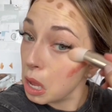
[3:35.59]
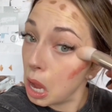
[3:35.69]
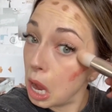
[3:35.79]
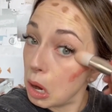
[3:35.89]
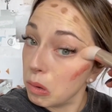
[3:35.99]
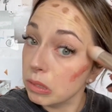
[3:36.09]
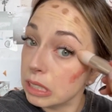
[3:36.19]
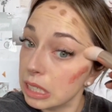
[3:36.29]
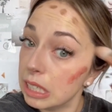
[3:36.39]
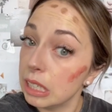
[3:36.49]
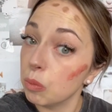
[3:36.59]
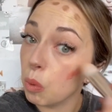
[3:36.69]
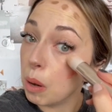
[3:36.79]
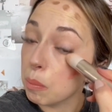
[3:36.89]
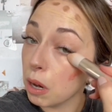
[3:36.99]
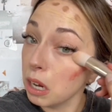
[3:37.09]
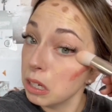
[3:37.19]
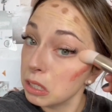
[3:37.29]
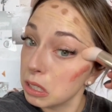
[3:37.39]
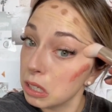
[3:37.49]
I only need one
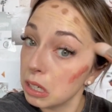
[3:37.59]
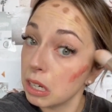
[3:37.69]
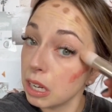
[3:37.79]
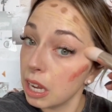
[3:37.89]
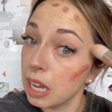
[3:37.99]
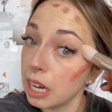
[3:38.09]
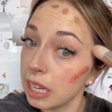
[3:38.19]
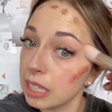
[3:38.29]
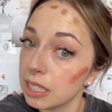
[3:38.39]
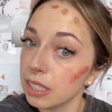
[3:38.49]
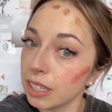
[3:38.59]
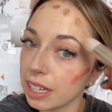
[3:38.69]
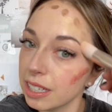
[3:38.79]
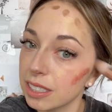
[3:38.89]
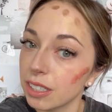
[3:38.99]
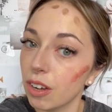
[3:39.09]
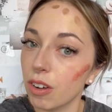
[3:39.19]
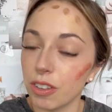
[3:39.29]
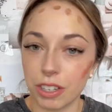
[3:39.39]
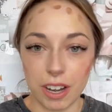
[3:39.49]
brush and I can still get into
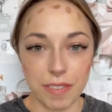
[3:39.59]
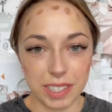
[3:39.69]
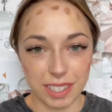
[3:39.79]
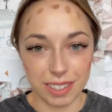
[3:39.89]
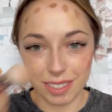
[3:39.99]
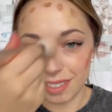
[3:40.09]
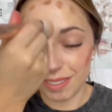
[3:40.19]
all the crevices.